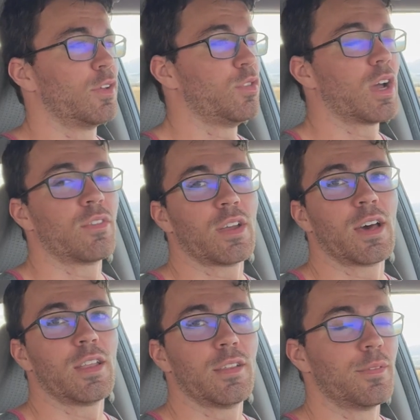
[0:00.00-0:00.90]
If you haven't
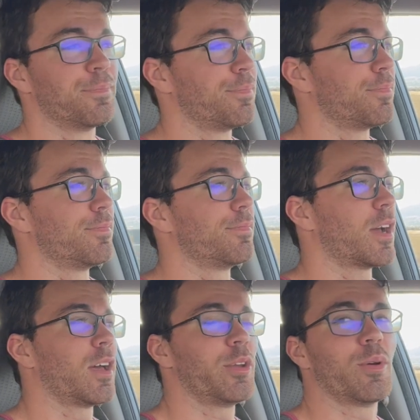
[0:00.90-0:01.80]
had it,
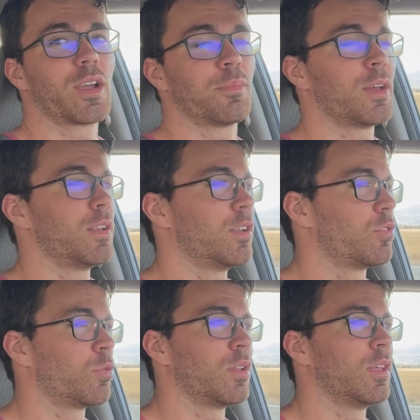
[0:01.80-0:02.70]
highly recommend it.
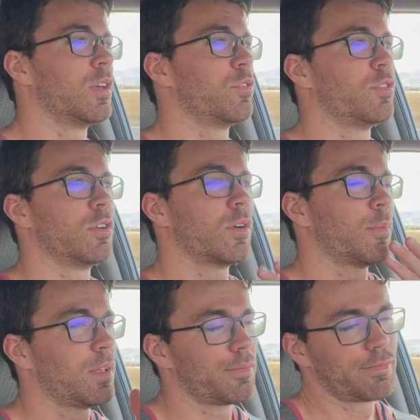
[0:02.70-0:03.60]
It's really good for you. I
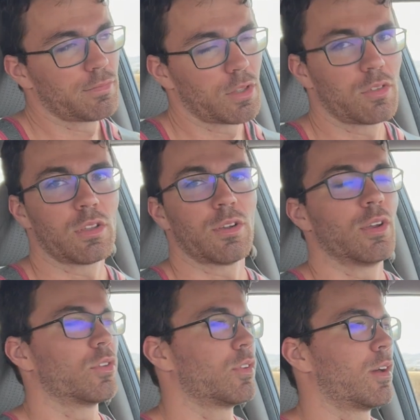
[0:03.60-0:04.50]
mean, it's
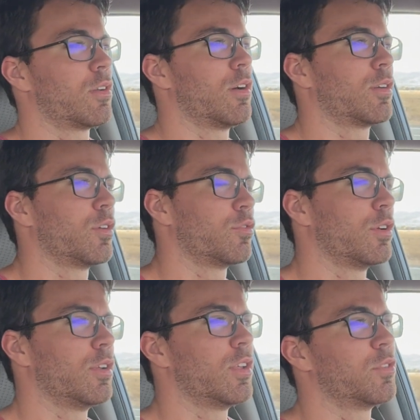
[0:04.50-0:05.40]
cereal, so I don't know how good for
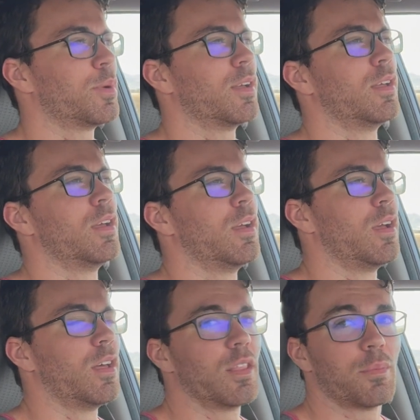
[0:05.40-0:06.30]
you it is, but
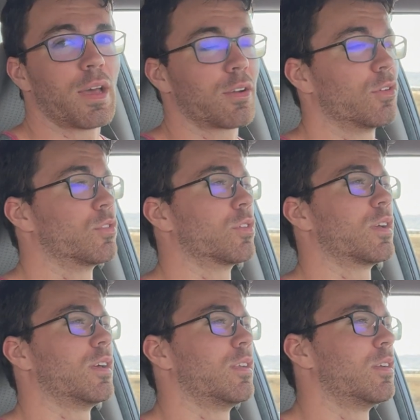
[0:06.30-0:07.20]
the macros are
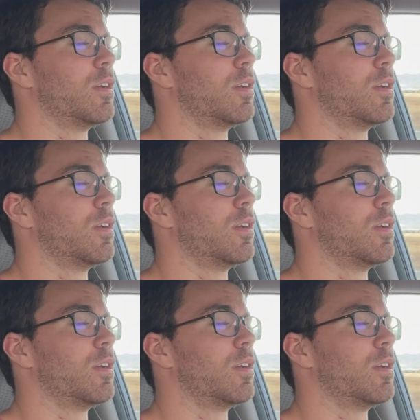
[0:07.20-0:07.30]
good.